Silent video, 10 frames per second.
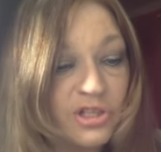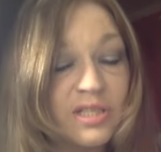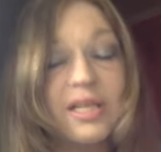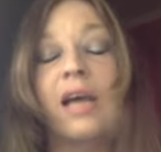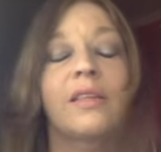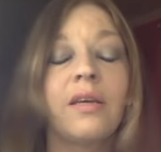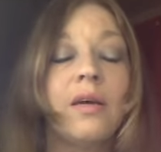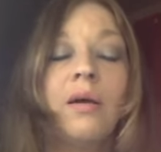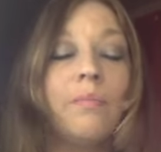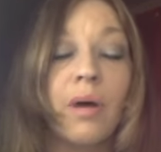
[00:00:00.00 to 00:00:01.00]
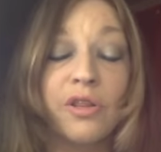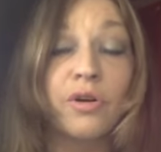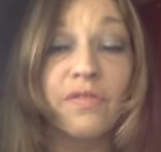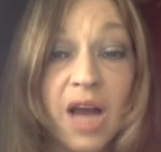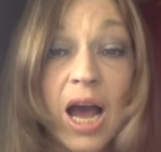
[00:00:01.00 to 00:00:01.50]
She's not the
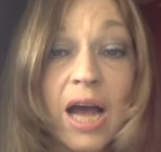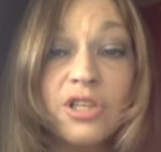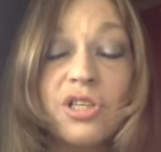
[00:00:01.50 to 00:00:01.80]
mother of God.